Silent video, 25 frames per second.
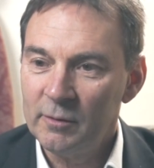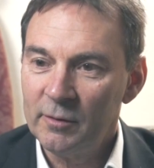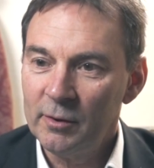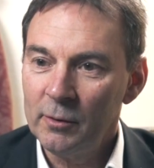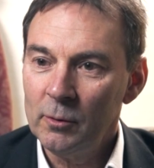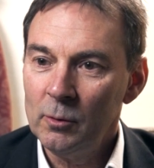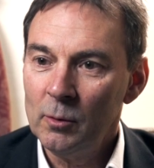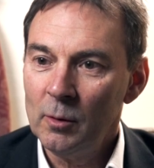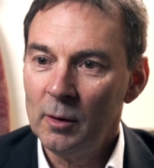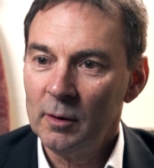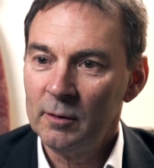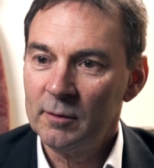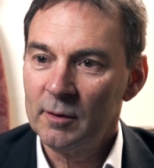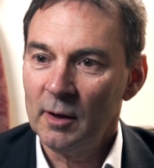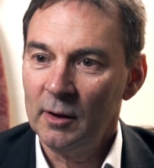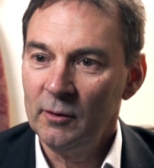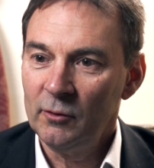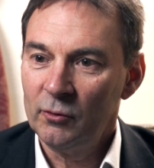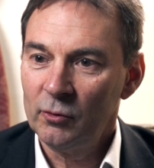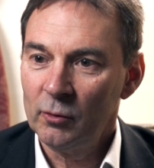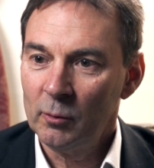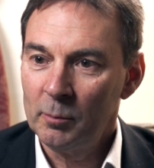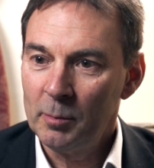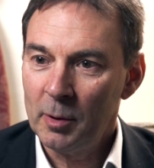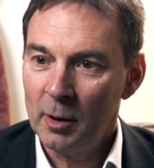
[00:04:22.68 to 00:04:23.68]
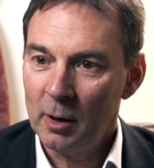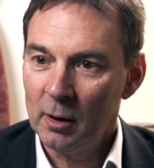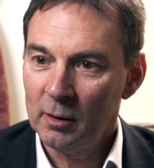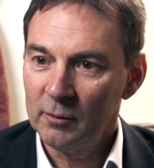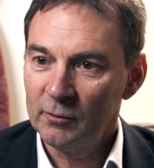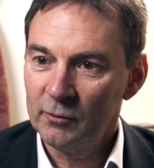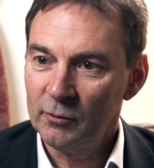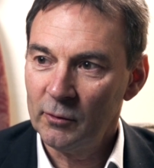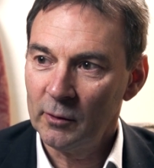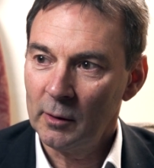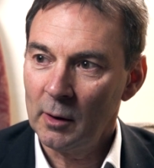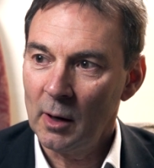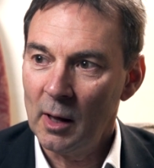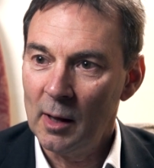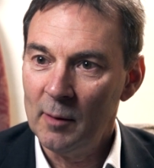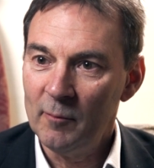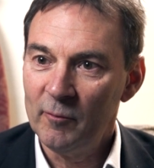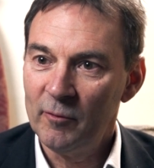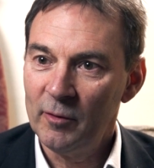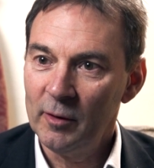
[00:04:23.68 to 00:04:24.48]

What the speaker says: two essential parts to the claim.